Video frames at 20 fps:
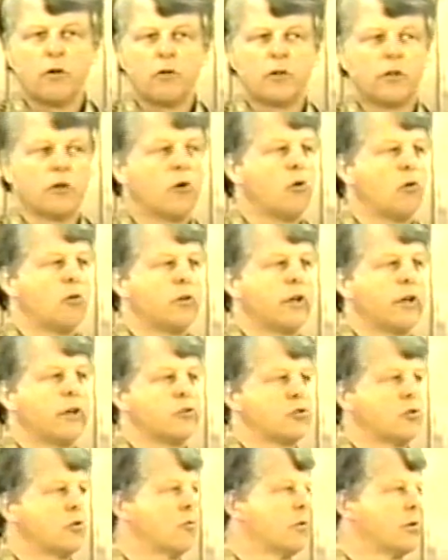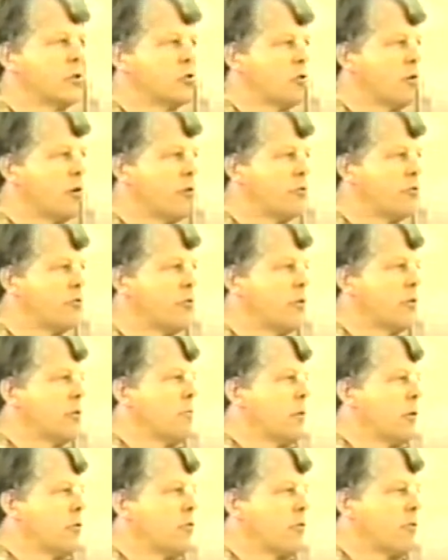and the whole nation rejoiced in the
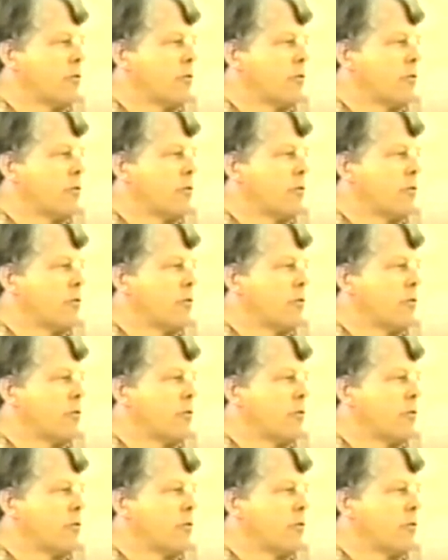midst